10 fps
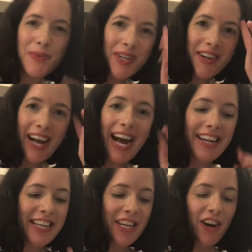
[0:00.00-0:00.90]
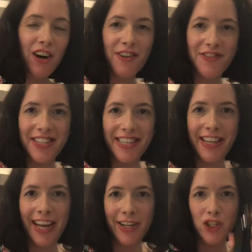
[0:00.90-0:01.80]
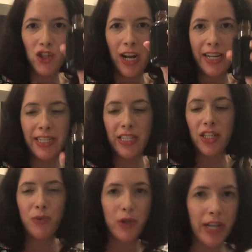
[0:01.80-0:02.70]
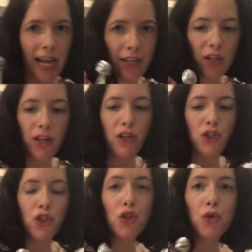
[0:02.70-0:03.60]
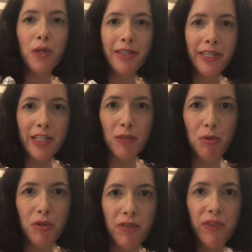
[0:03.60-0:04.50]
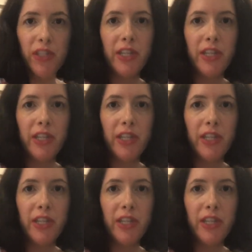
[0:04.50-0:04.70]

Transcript: are adding our vanilla extract here. We're gonna add 2 teaspoons of vanilla